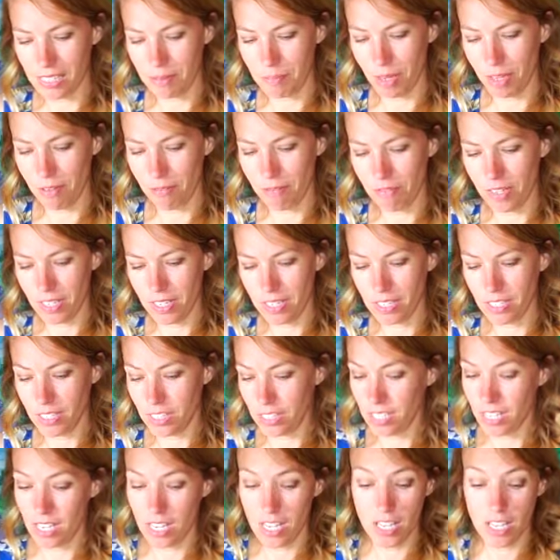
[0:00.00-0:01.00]
My
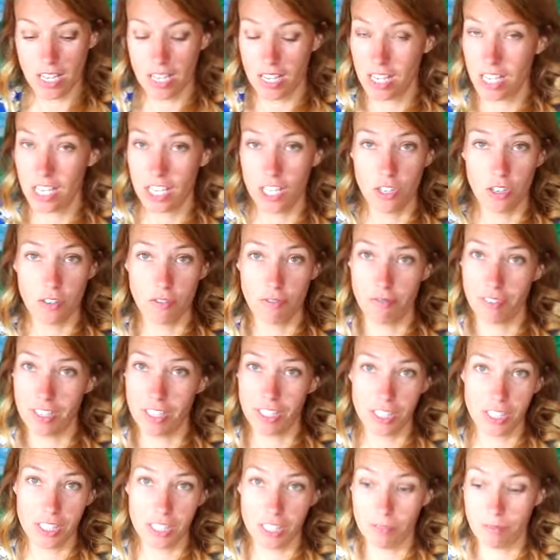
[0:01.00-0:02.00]
fins, you
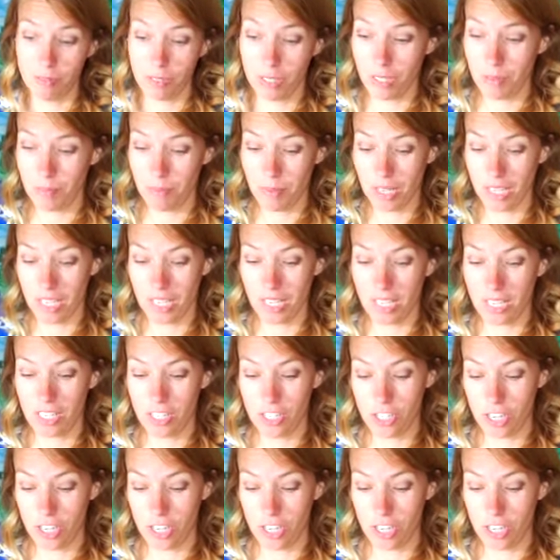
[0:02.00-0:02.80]
fins could really be